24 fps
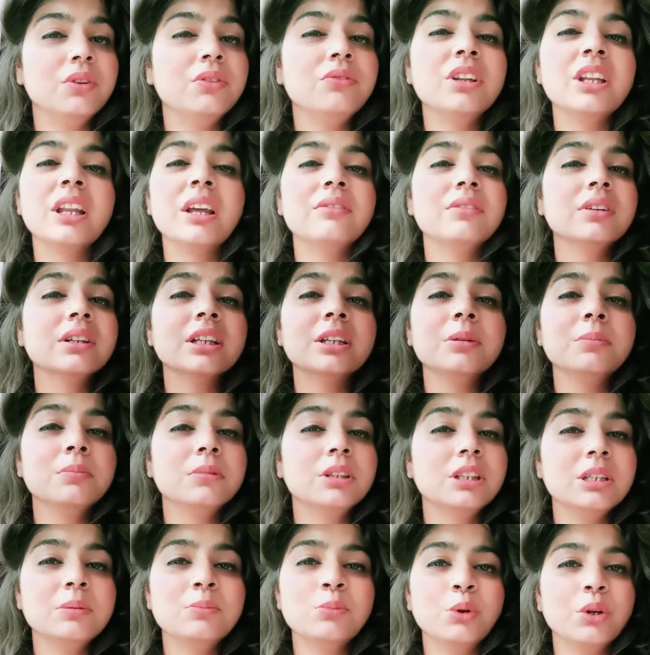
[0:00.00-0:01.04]
We never get
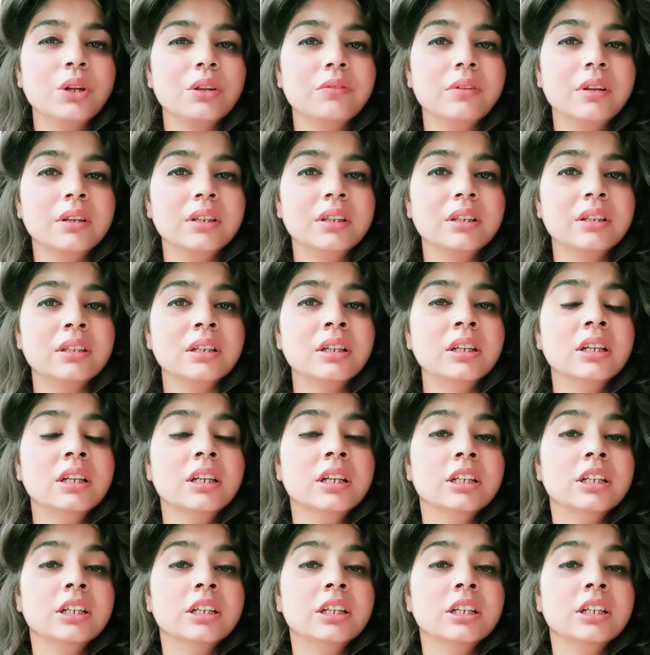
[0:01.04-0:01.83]
demotivated.